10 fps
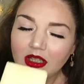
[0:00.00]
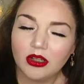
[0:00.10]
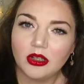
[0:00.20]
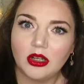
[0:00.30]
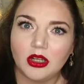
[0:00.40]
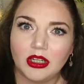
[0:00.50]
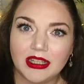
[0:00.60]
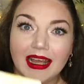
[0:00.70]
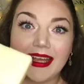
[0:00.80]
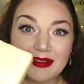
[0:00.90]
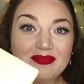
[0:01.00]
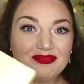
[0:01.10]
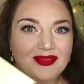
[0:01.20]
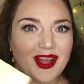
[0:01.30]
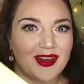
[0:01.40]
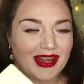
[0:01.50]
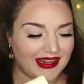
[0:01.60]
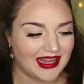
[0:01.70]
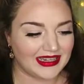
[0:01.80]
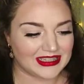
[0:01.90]
Oh yeah, I like
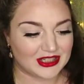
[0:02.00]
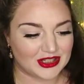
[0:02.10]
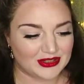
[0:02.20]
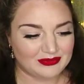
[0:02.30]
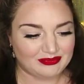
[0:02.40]
that. That's good.